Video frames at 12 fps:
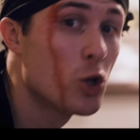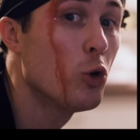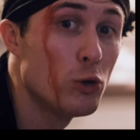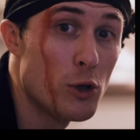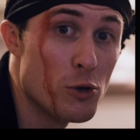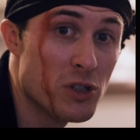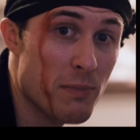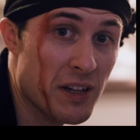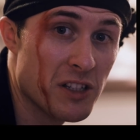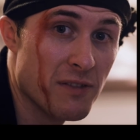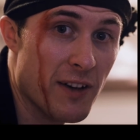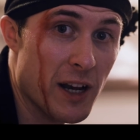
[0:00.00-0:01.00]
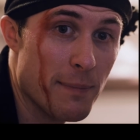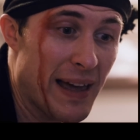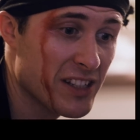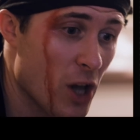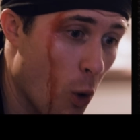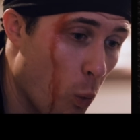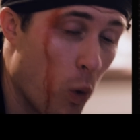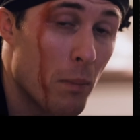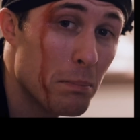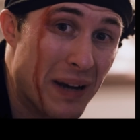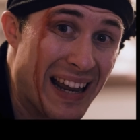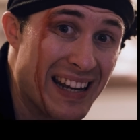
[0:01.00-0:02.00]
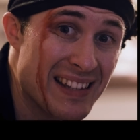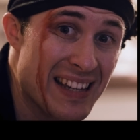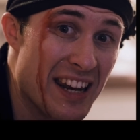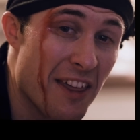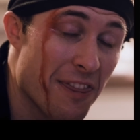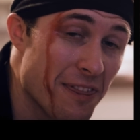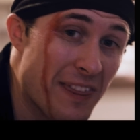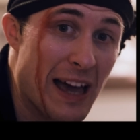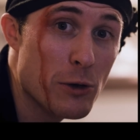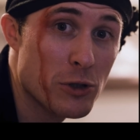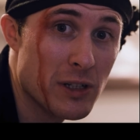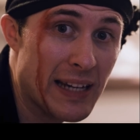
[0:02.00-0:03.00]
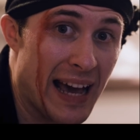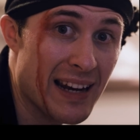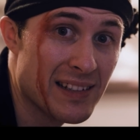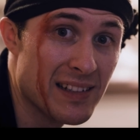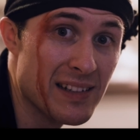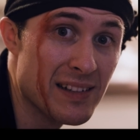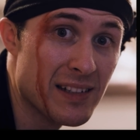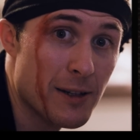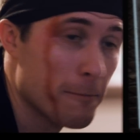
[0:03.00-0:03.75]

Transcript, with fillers: tool use must develop. That's one planet in a thousand galaxies.